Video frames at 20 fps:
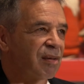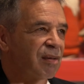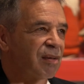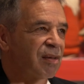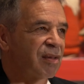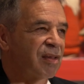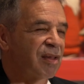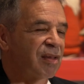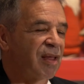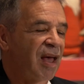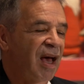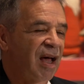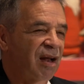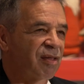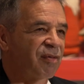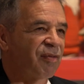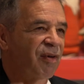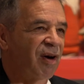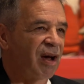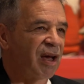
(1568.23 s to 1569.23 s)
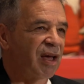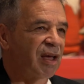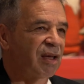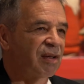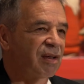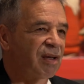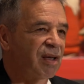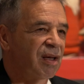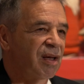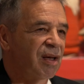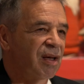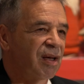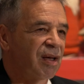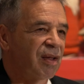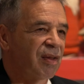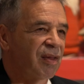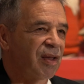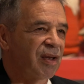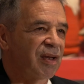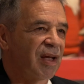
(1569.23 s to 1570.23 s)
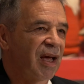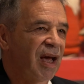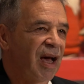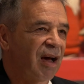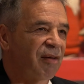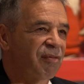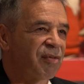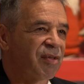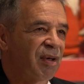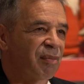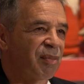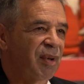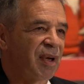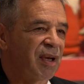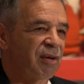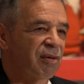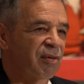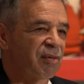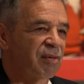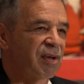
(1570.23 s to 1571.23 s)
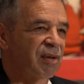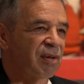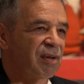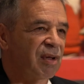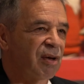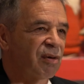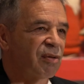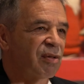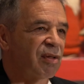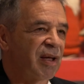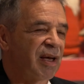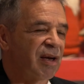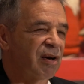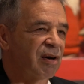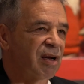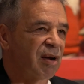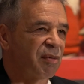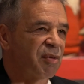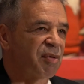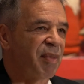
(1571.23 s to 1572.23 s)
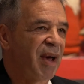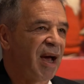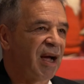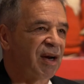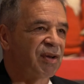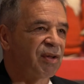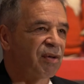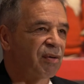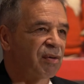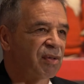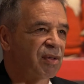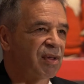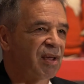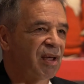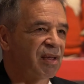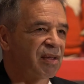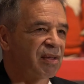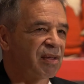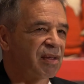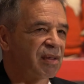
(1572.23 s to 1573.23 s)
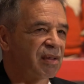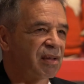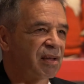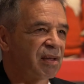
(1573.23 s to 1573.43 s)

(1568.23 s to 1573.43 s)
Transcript: satisfying than to have somebody who years later comes back to you and says,